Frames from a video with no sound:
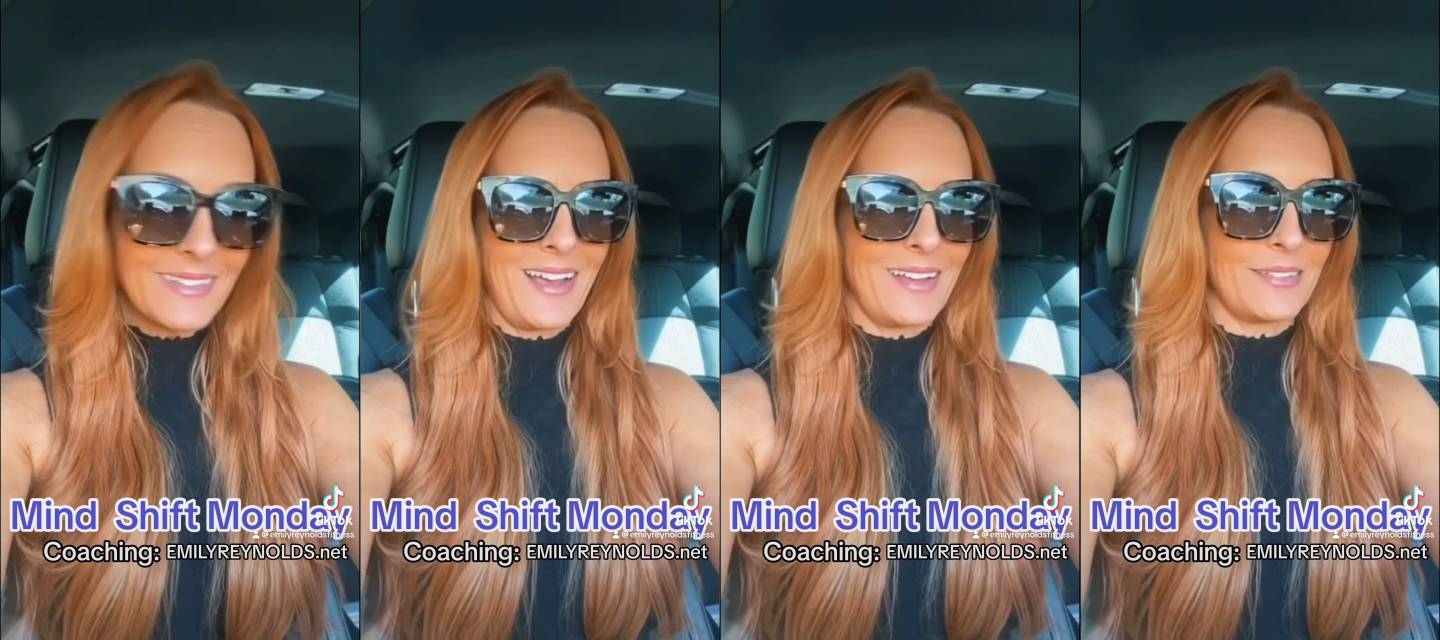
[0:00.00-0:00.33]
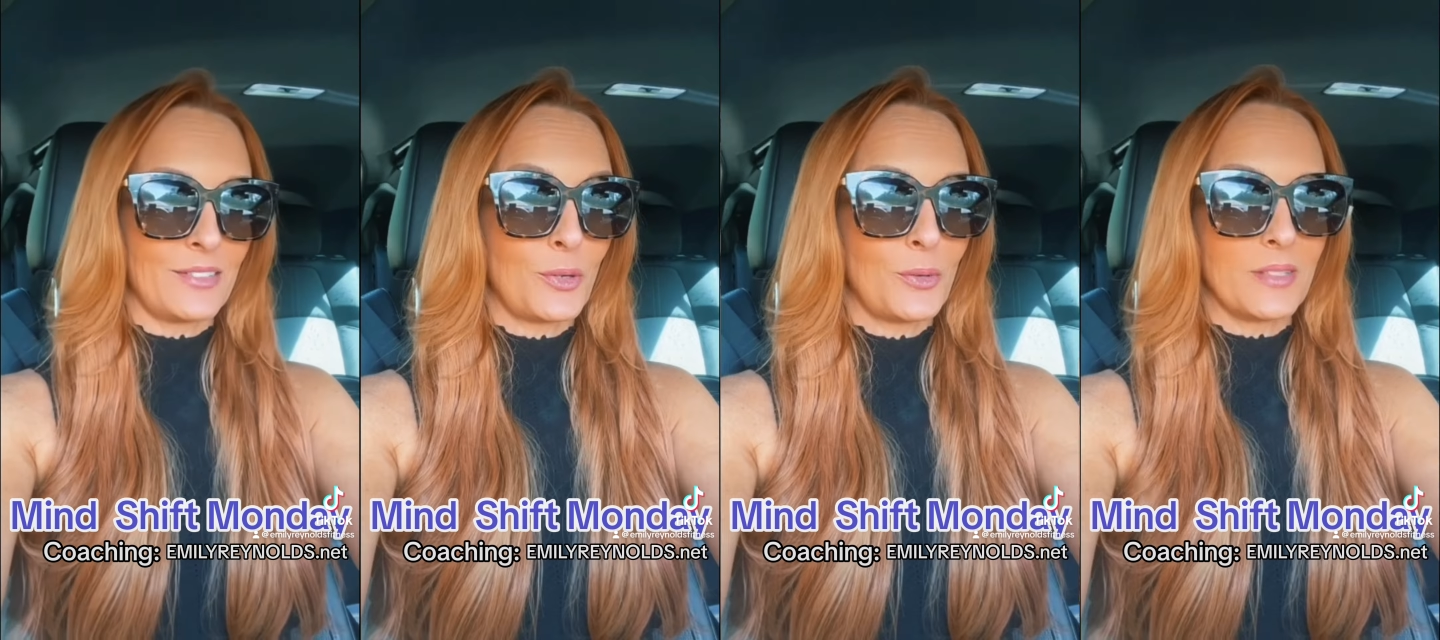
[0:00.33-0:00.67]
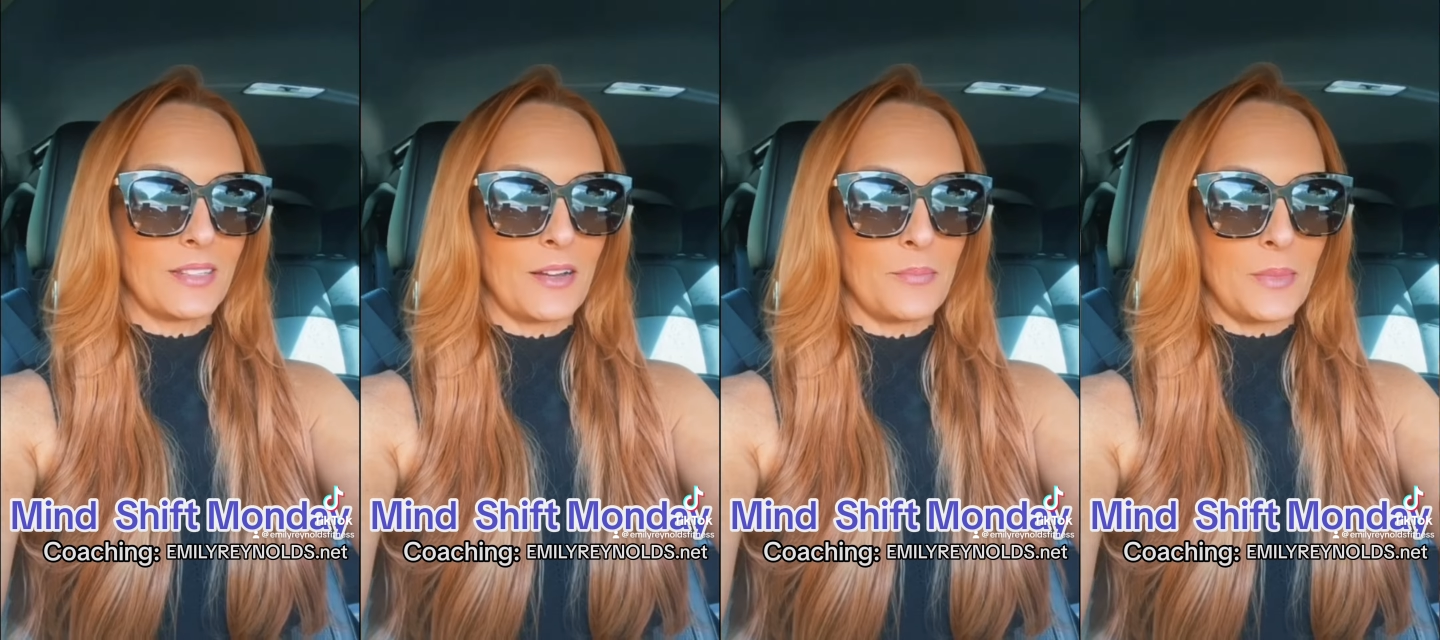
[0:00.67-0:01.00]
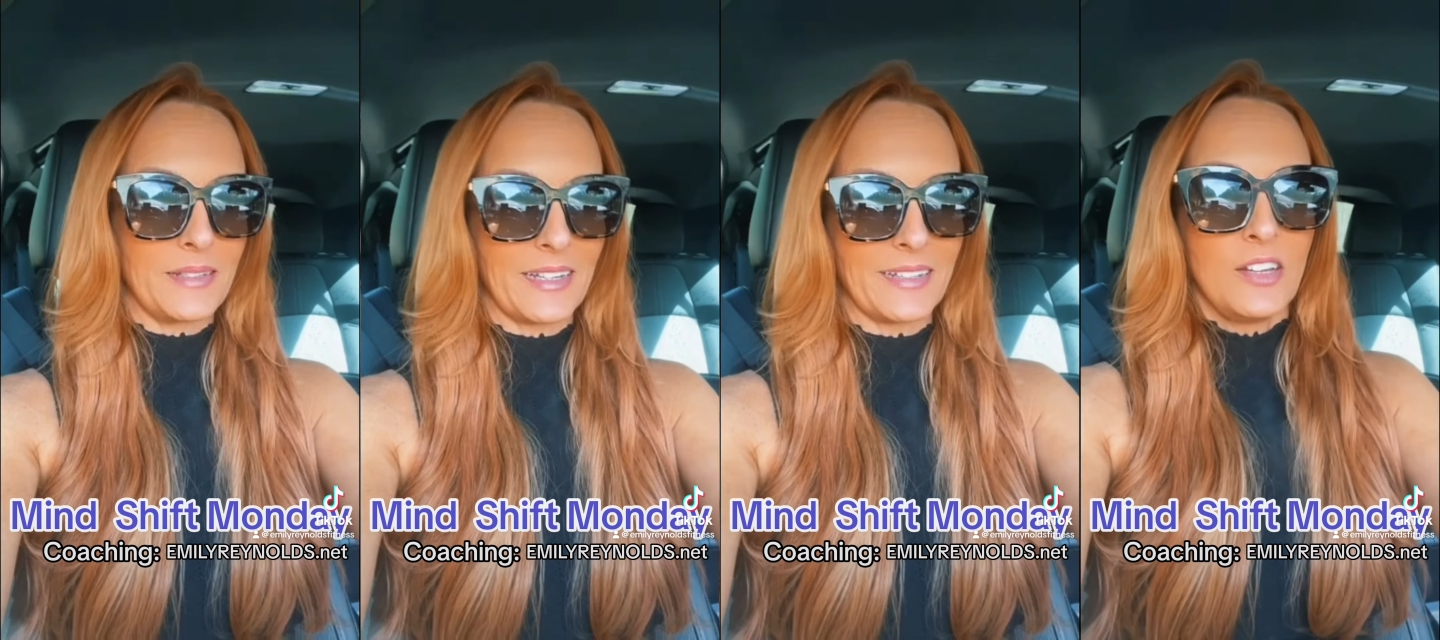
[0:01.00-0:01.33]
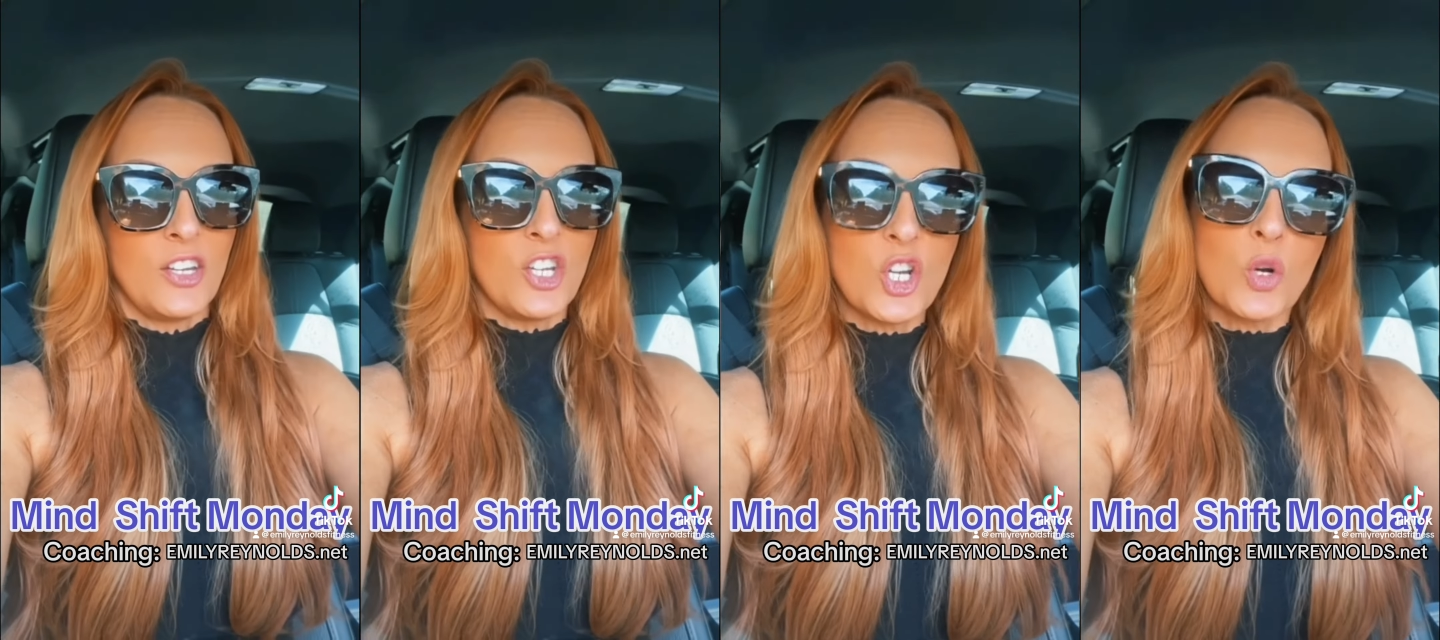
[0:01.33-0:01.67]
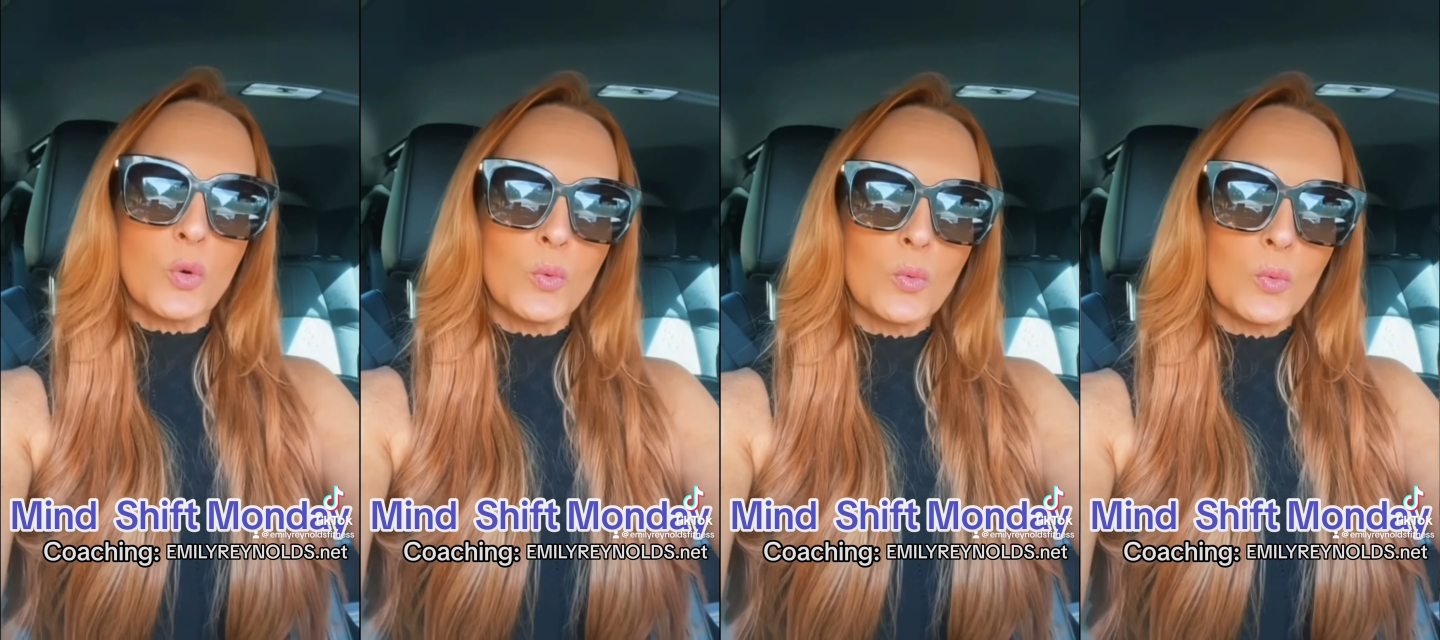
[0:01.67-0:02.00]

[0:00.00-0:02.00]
I totally love Mondays. You know